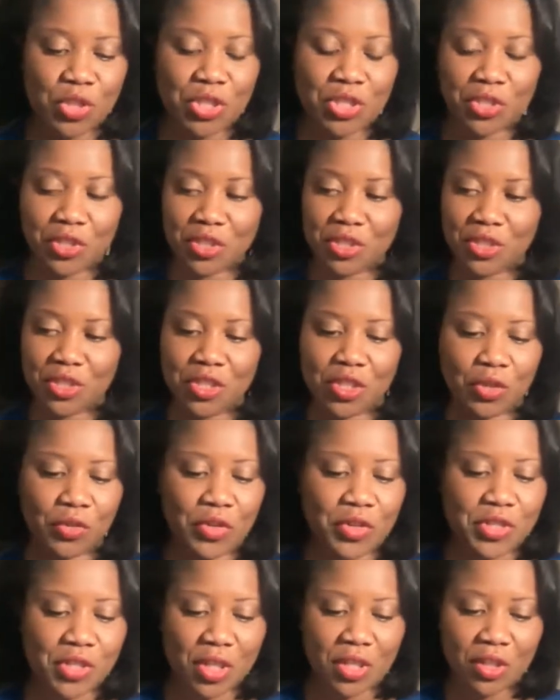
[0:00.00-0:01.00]
she, you know
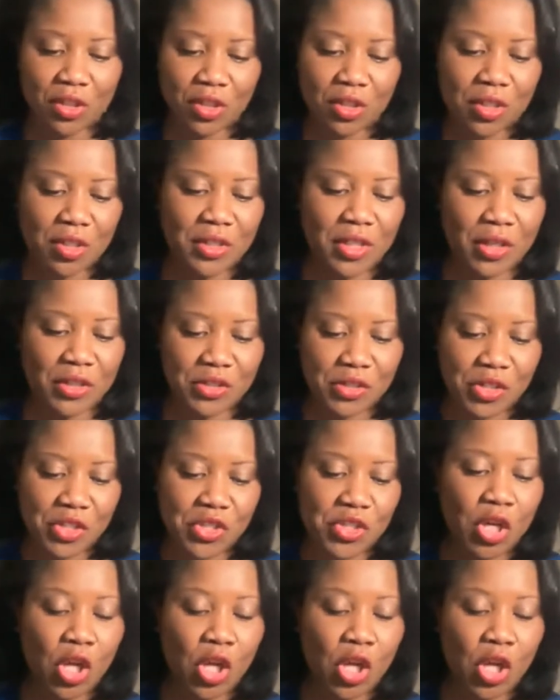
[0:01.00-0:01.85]
there's a there's, there's a